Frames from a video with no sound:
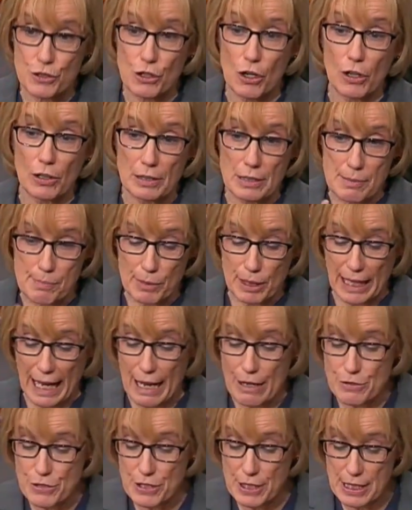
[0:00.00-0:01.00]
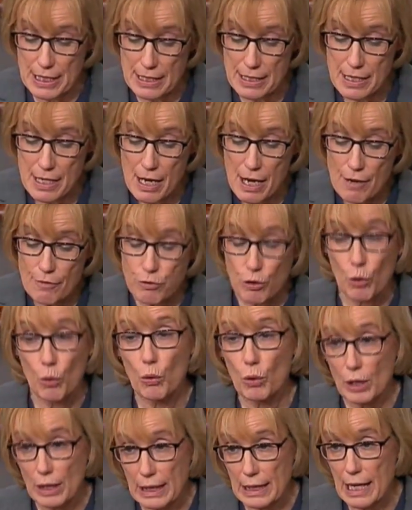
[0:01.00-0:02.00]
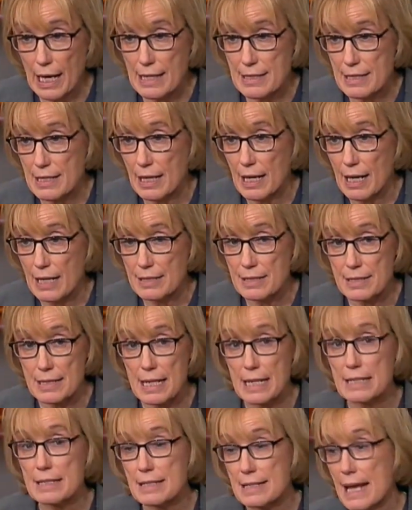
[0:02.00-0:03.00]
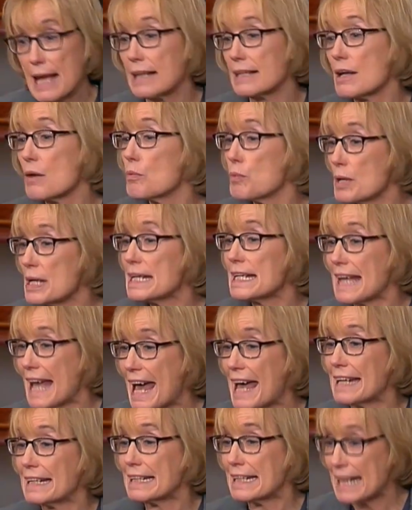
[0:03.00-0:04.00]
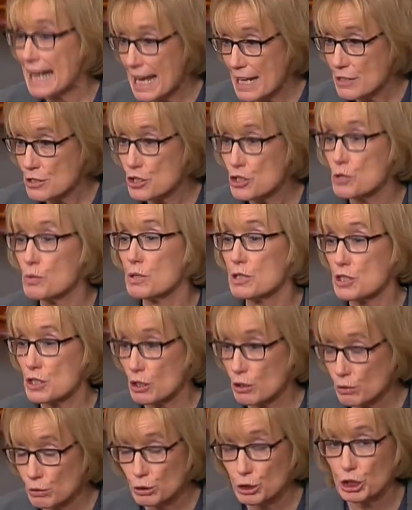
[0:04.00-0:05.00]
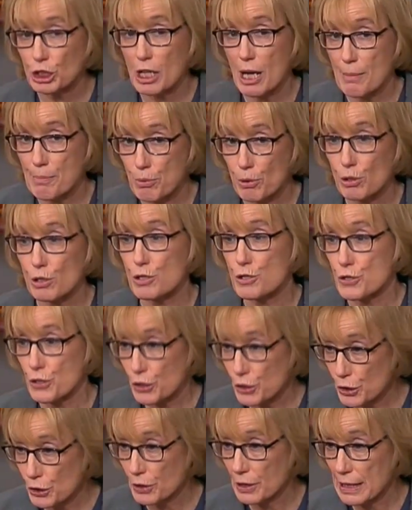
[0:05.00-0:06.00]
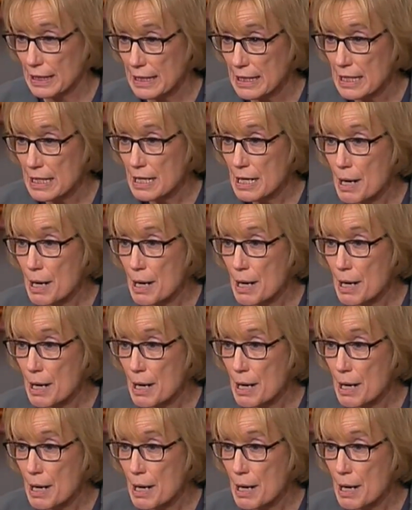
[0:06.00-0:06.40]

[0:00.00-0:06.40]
Cardin and Murkowski for organizing us in saying that we can get to a solution on border security